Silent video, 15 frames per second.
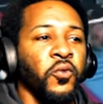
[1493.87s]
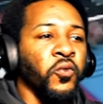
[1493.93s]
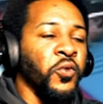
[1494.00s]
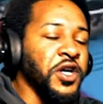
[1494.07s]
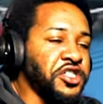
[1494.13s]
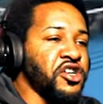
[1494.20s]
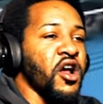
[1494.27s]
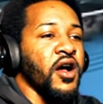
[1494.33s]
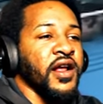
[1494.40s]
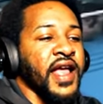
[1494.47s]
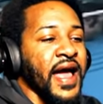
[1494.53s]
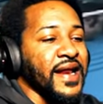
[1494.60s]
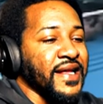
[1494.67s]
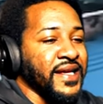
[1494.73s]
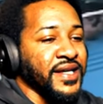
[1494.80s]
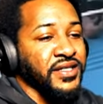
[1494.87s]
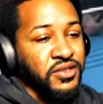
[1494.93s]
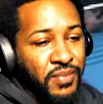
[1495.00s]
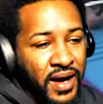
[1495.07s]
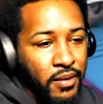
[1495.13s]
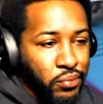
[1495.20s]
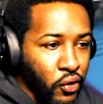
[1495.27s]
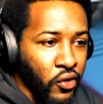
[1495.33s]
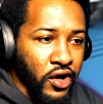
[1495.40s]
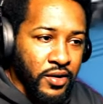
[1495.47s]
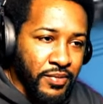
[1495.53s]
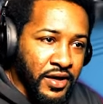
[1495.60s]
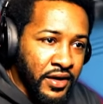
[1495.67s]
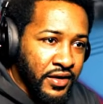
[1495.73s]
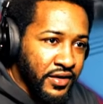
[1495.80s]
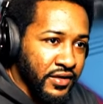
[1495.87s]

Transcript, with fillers: What y'all got against my boy, bro?